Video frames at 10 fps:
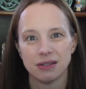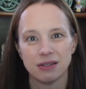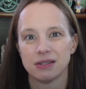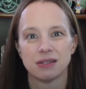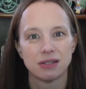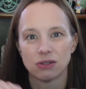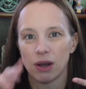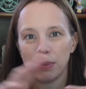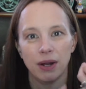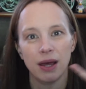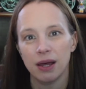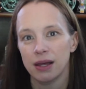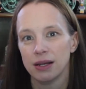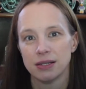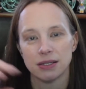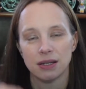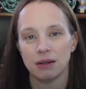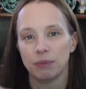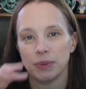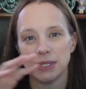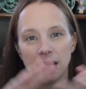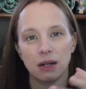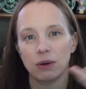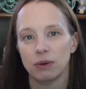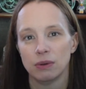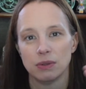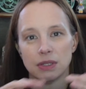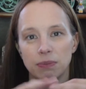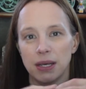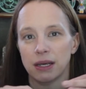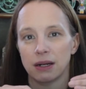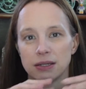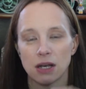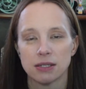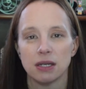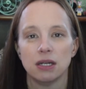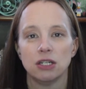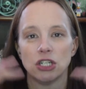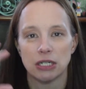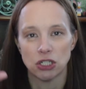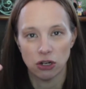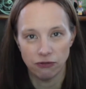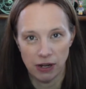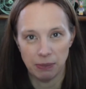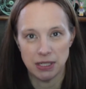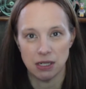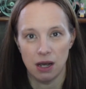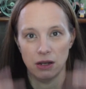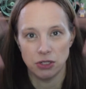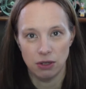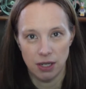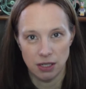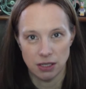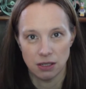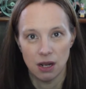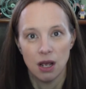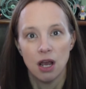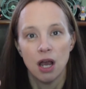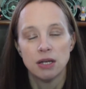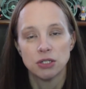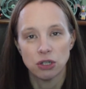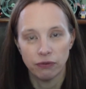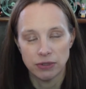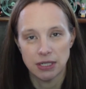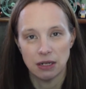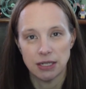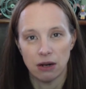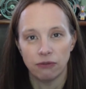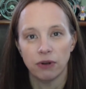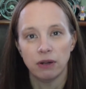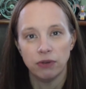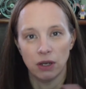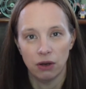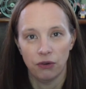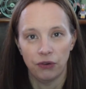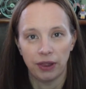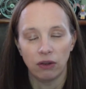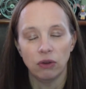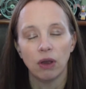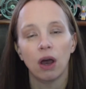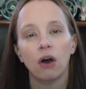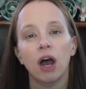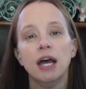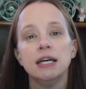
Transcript: It's scrambled eggs and potatoes and bacon and sausage, and it's served family style, so they just sit down in front of you, and there you go.